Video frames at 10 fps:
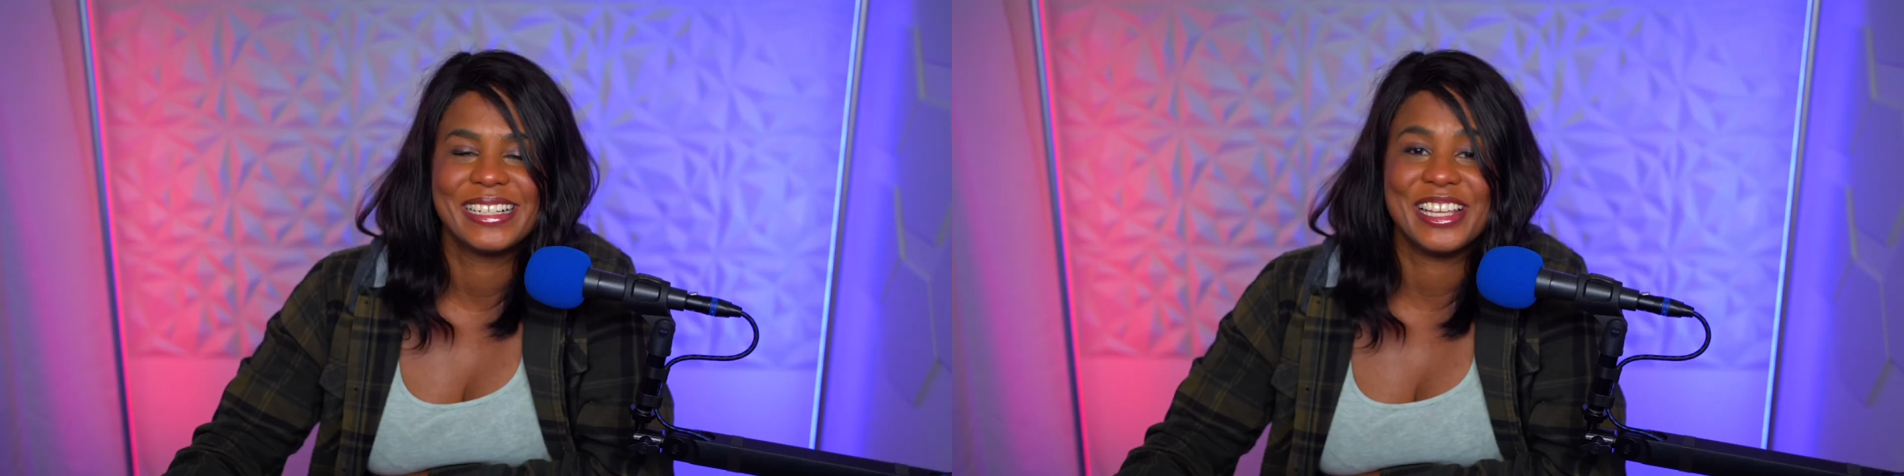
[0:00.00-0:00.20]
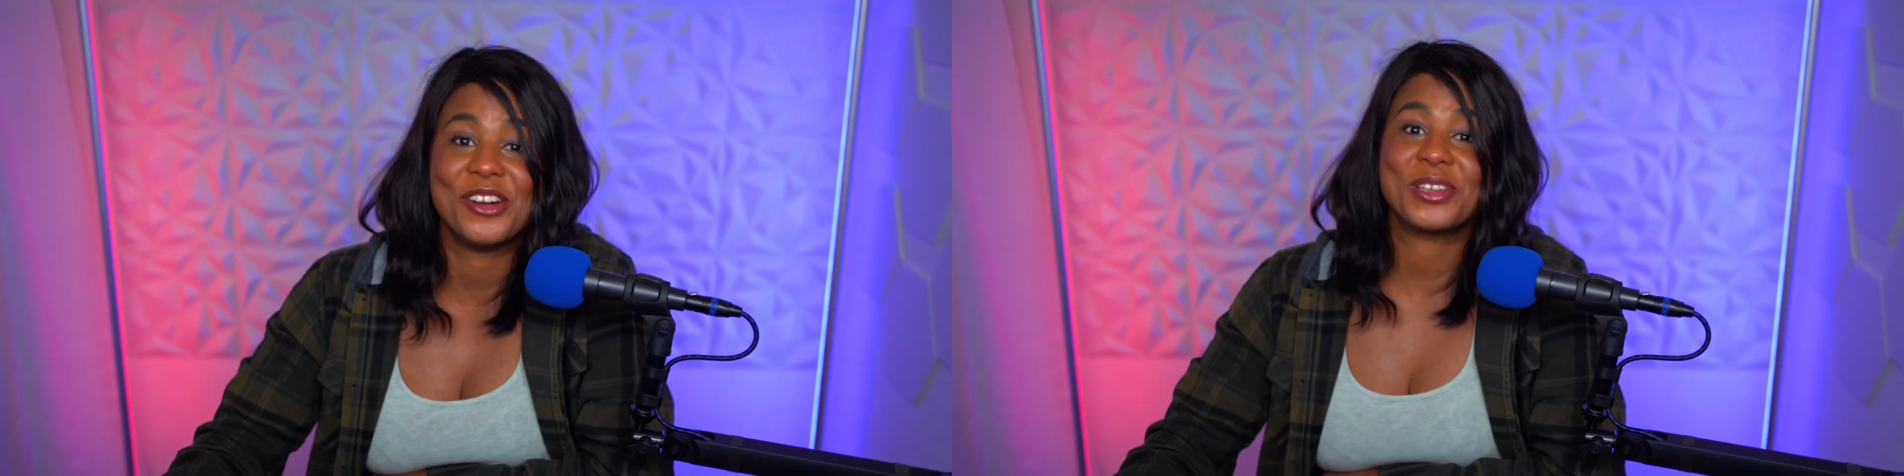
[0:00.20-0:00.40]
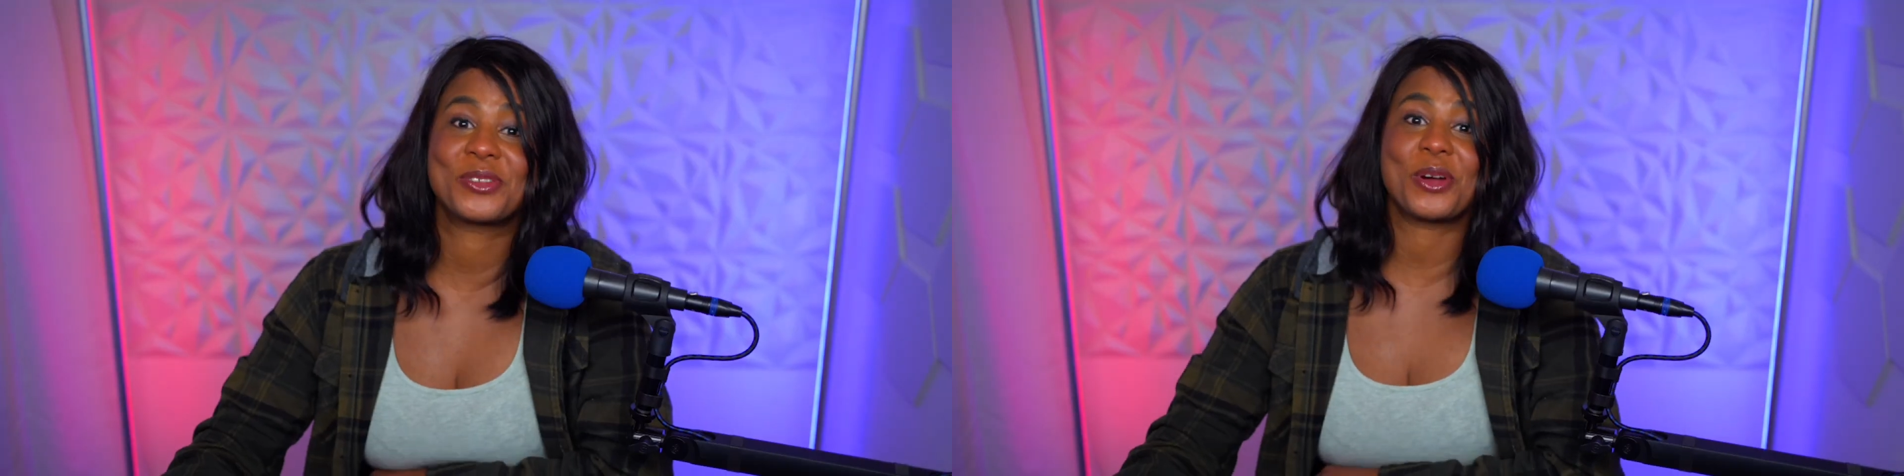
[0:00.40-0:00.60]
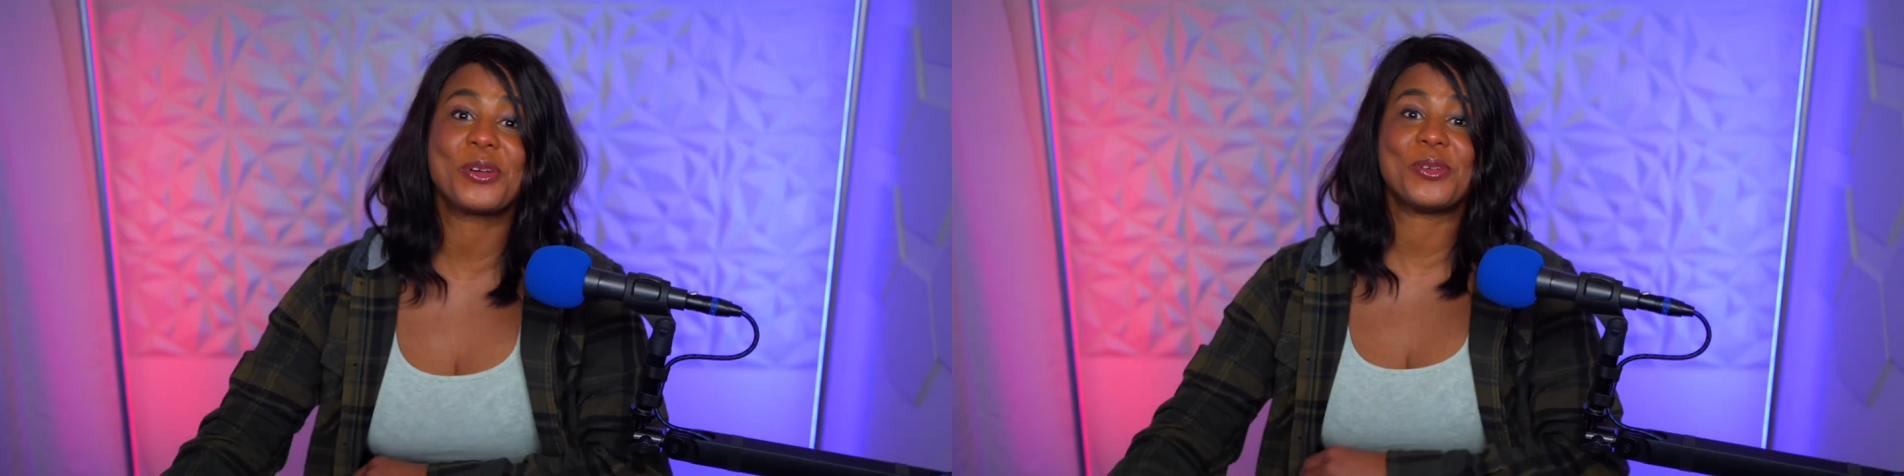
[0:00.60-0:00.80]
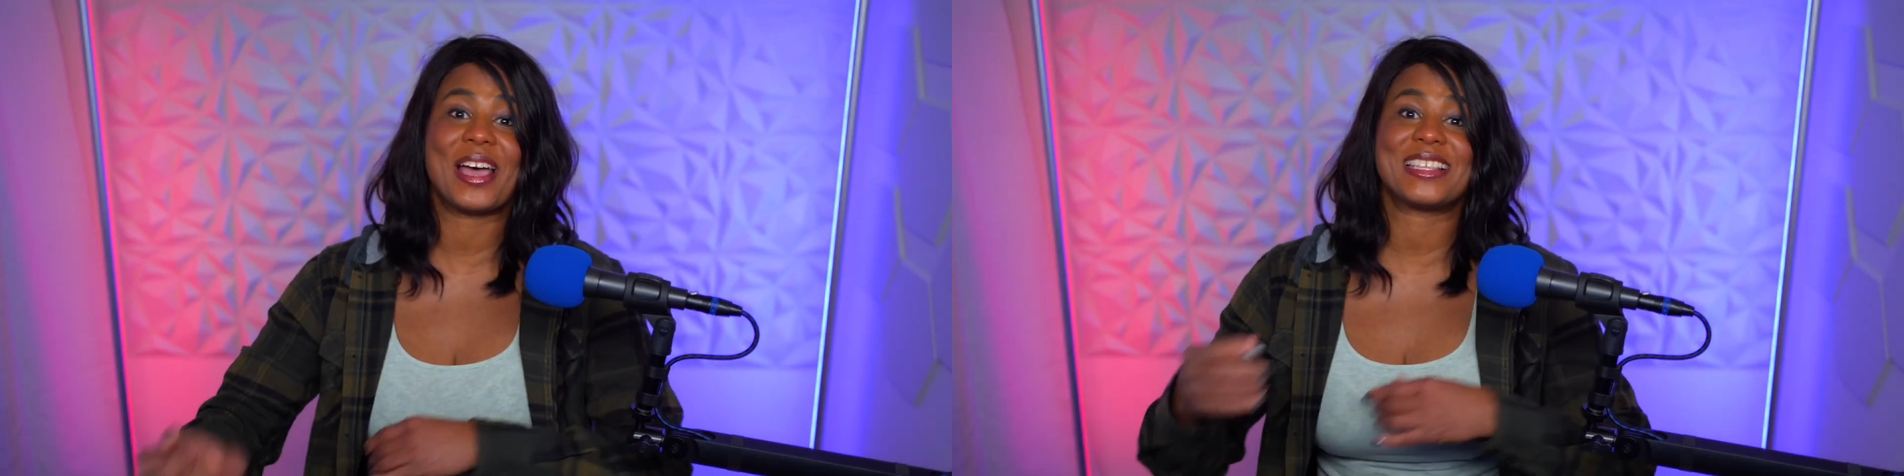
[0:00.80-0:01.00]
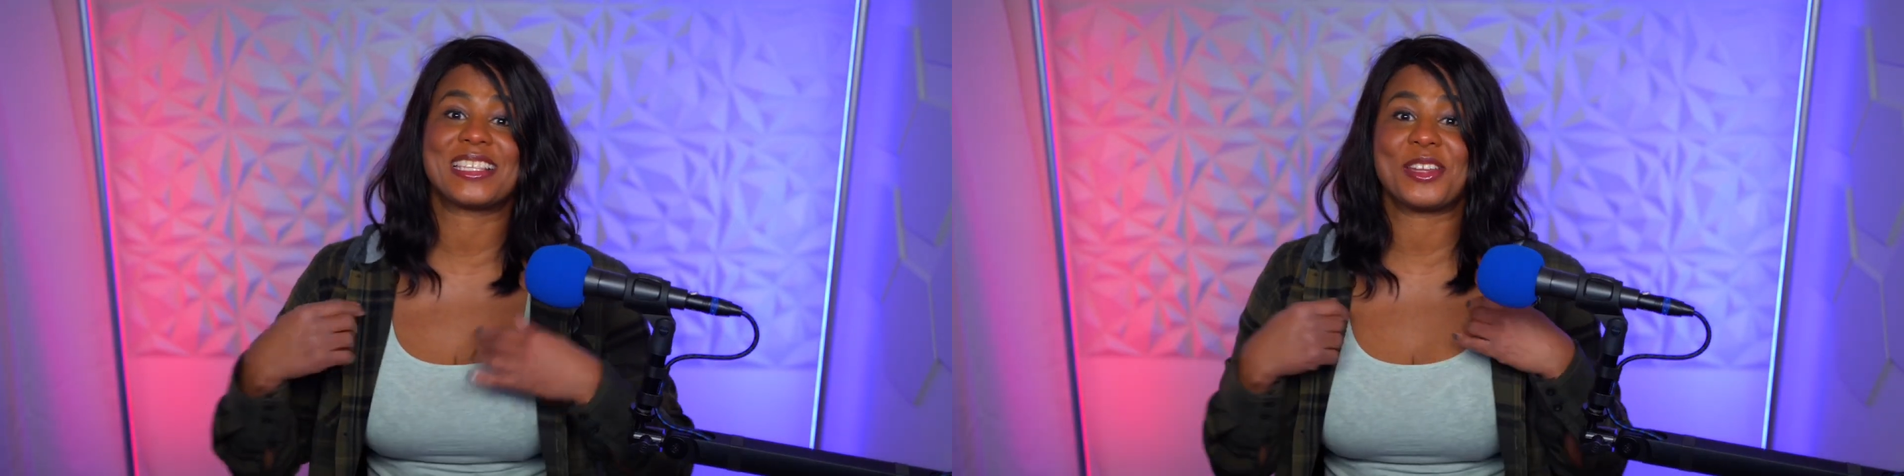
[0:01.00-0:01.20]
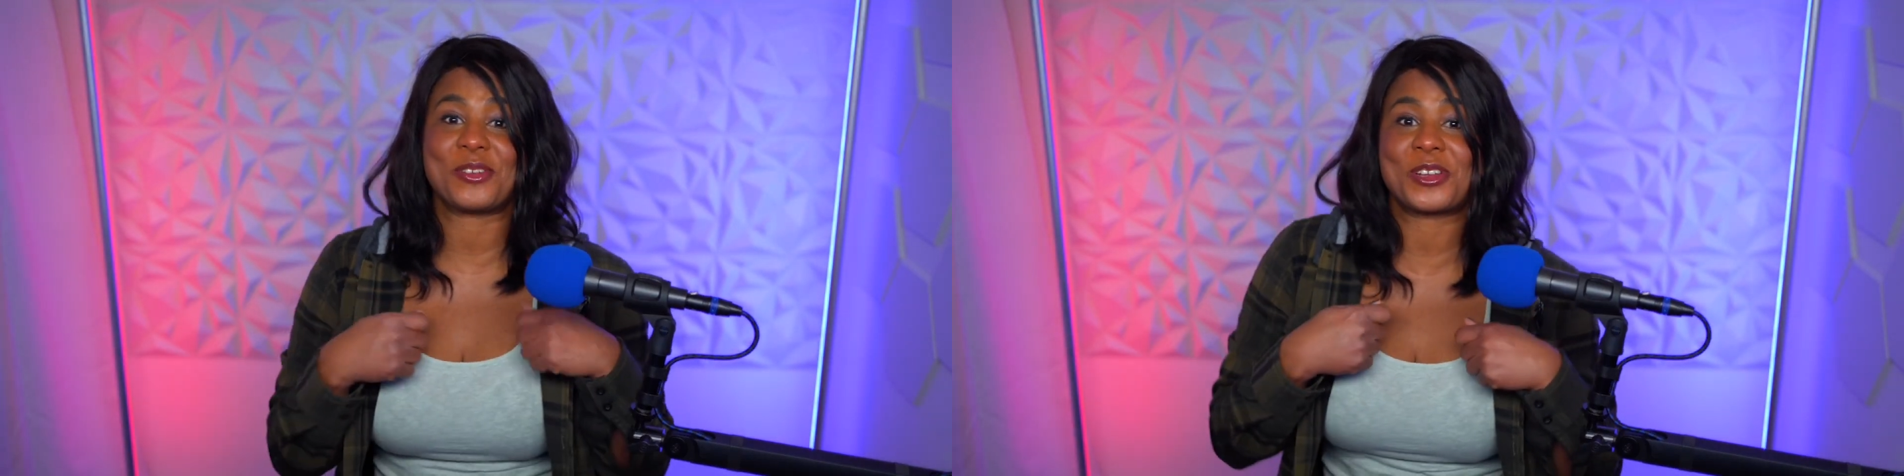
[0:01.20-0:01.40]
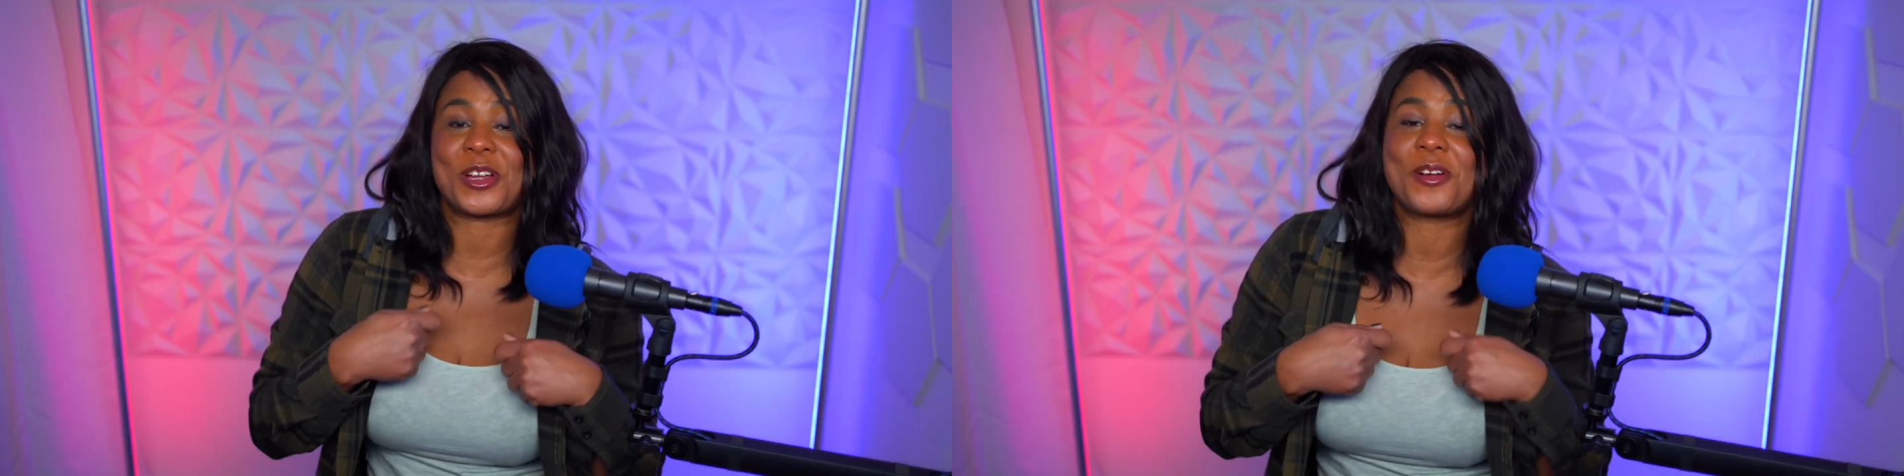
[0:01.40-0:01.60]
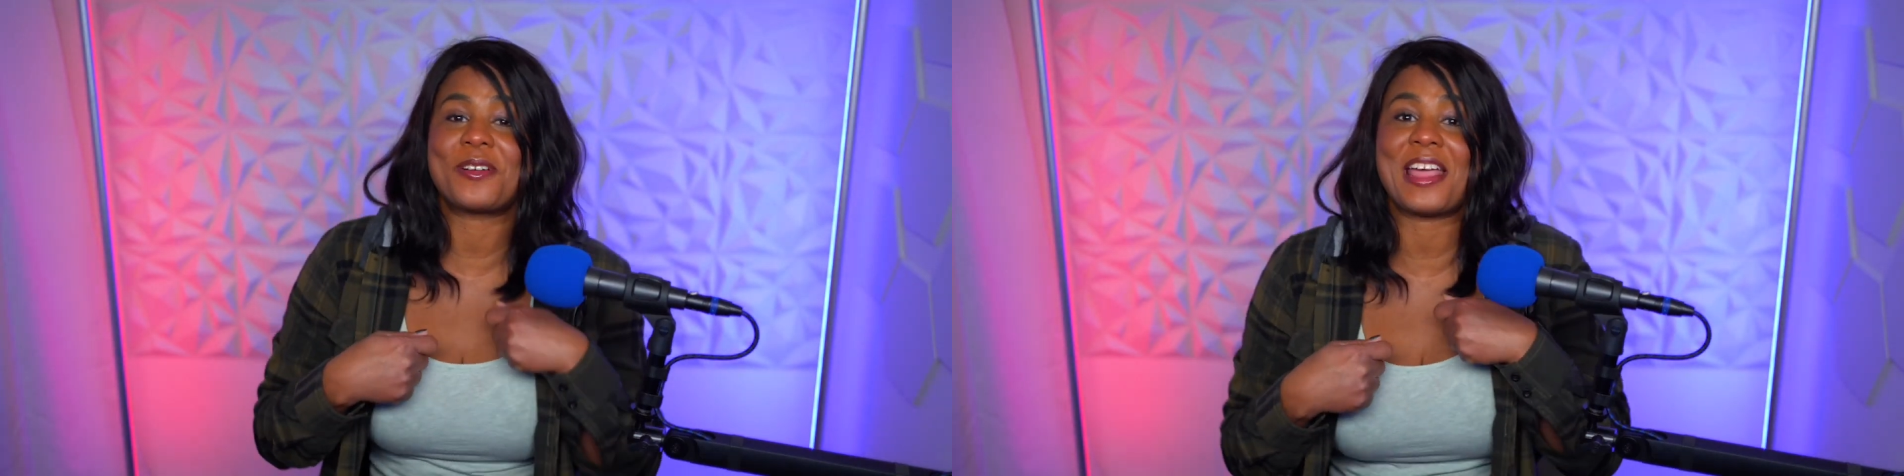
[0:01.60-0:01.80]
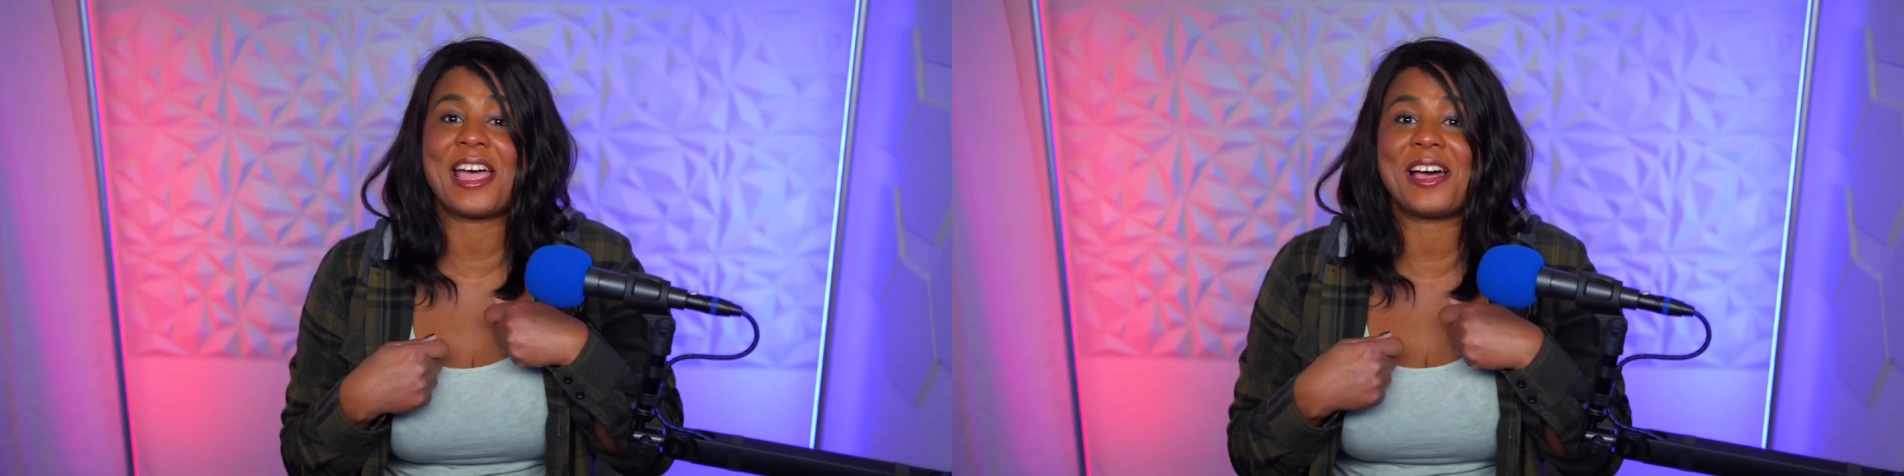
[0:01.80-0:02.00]
You know, because Grogu has his little shirt
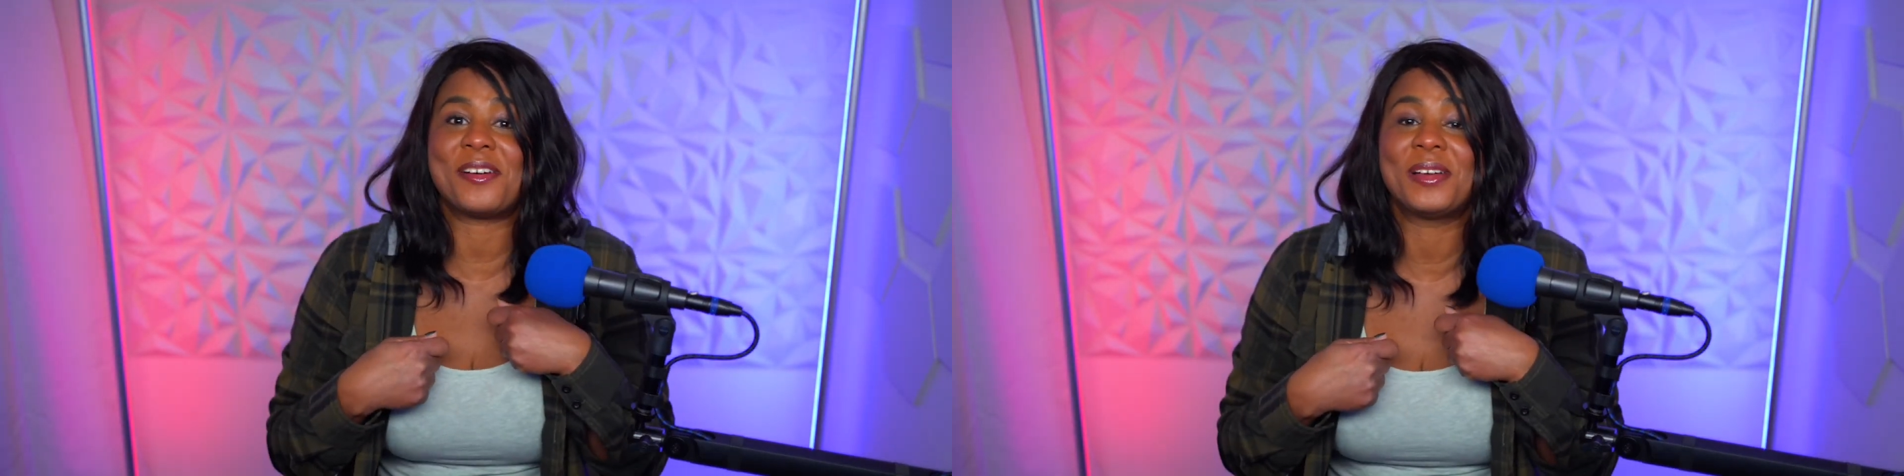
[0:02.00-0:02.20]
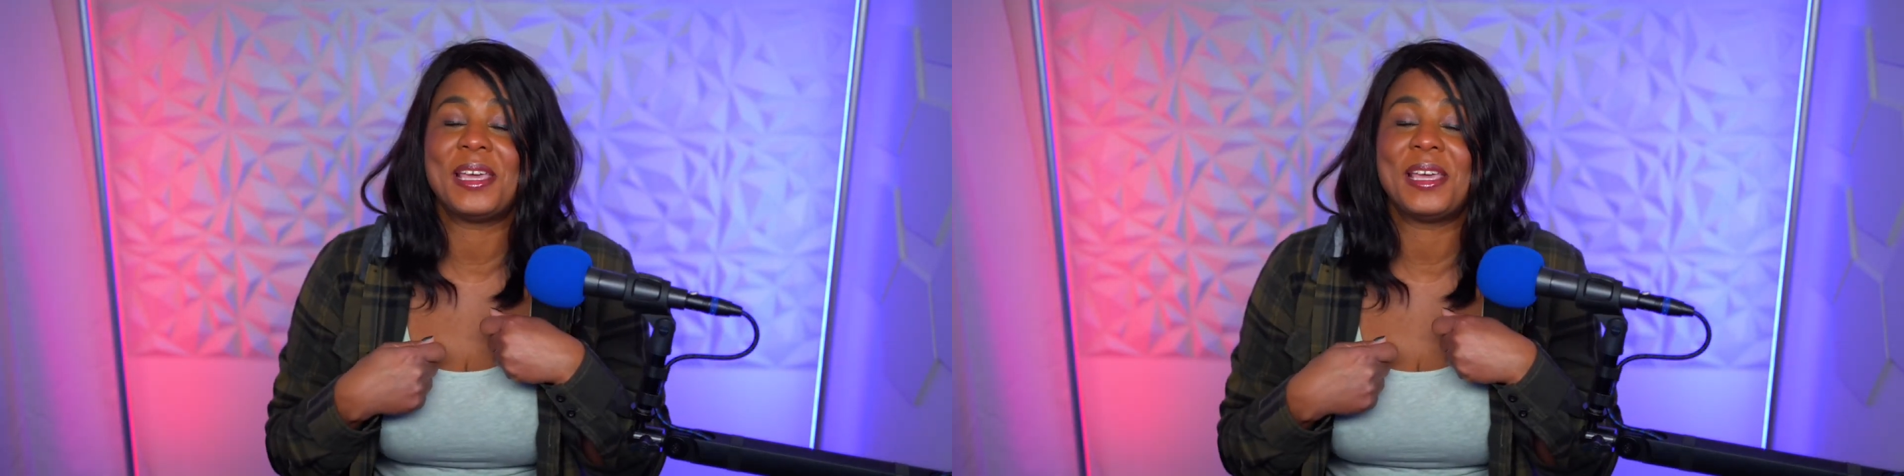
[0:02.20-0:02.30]
now,